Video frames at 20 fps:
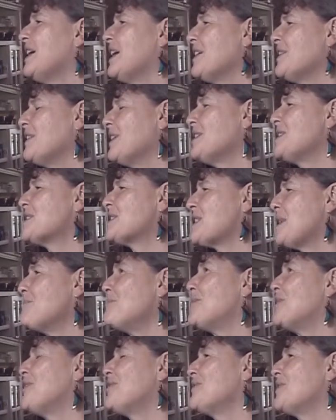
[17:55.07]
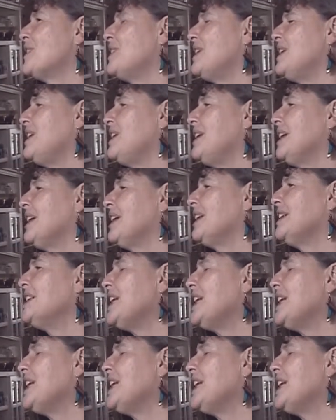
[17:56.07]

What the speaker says: I think some of the